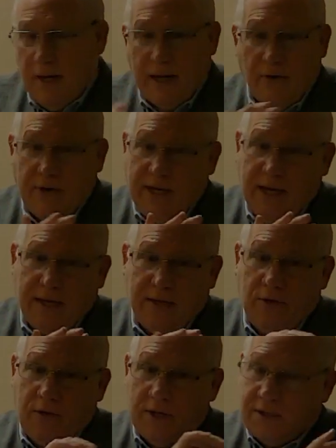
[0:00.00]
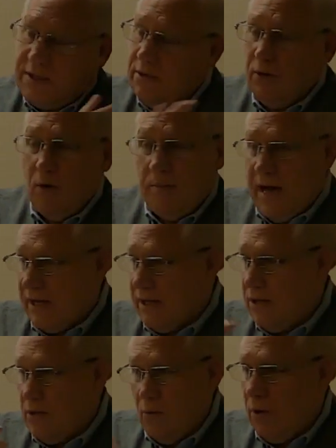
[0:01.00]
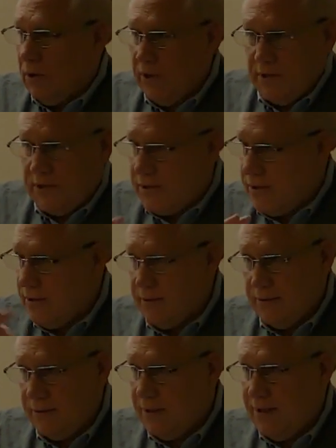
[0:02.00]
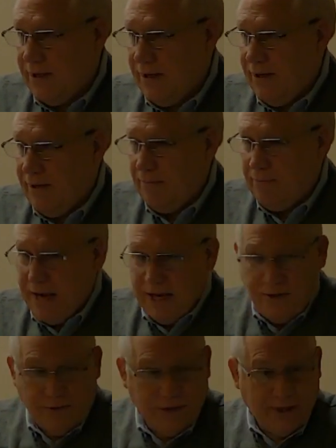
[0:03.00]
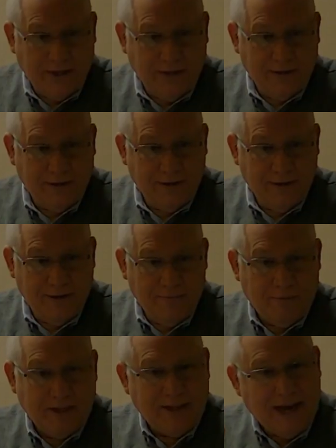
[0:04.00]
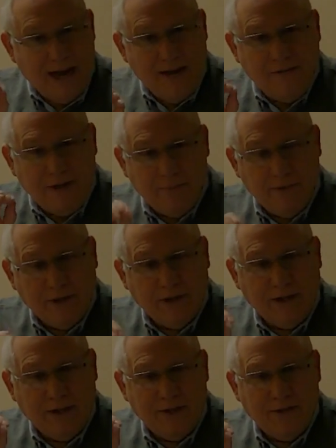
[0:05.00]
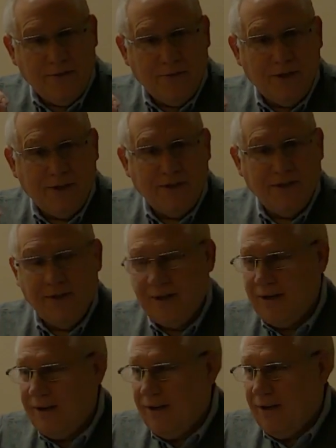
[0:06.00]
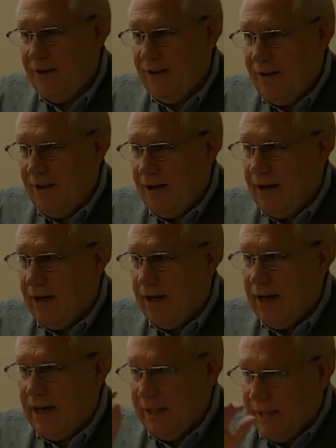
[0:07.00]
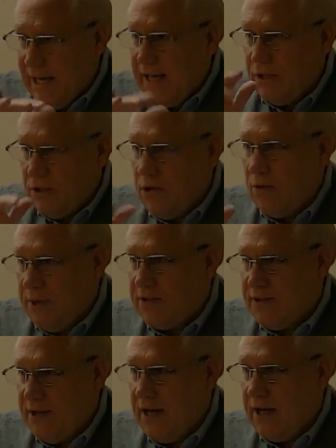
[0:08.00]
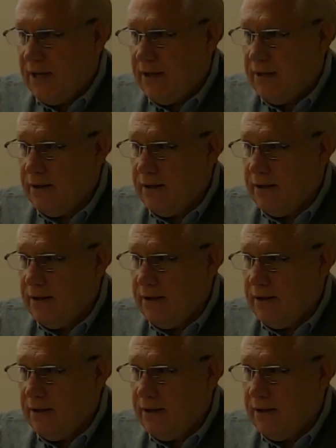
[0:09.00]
Now again, you can still go back and do all this manually, but to have the ability to do it and let it do its thing